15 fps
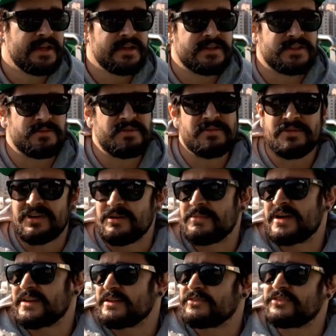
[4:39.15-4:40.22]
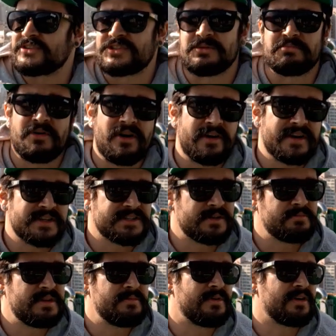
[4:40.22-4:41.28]
Some people come out here just to party.
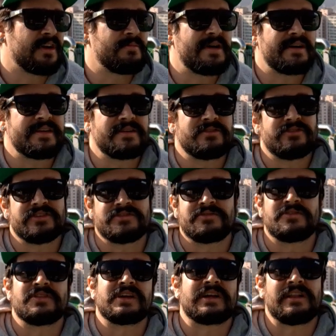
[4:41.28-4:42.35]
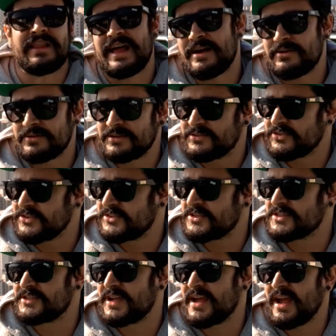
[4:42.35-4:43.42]
Some people come out here just for the clout, just
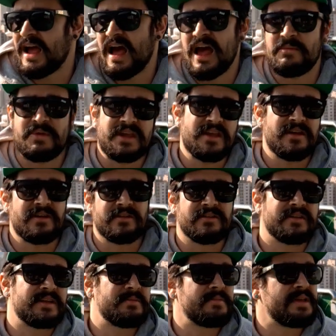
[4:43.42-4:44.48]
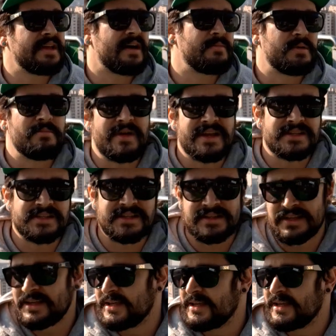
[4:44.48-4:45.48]
to say, I'm here, look at me, I'm amazing